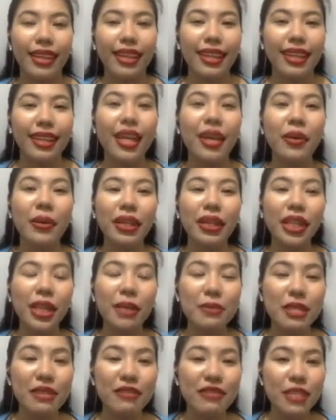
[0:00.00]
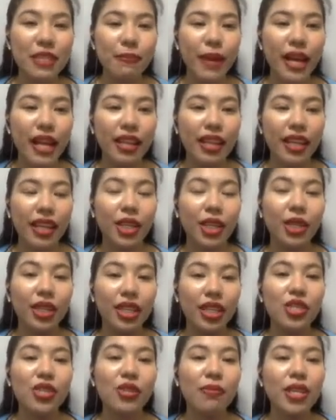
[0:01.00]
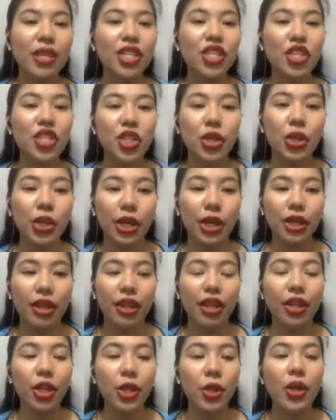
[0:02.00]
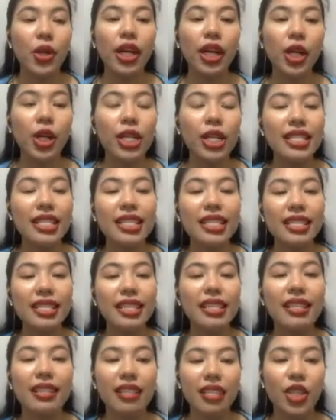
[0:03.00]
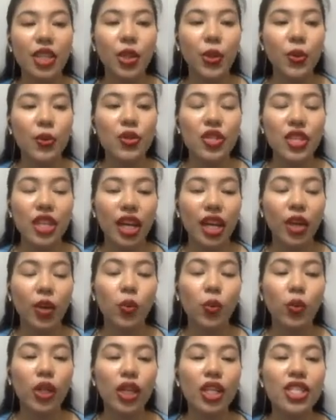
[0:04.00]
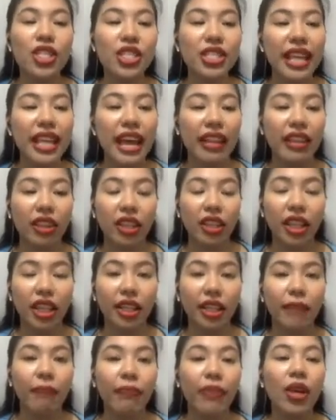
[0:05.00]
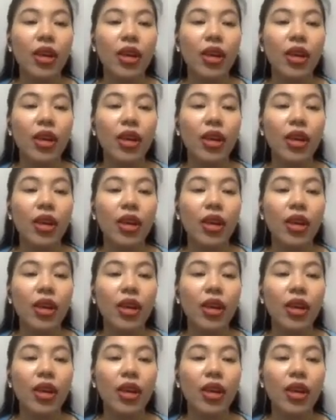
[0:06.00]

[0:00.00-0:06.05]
Now, in terms of spelling, you need to make sure that you are consistently using one standard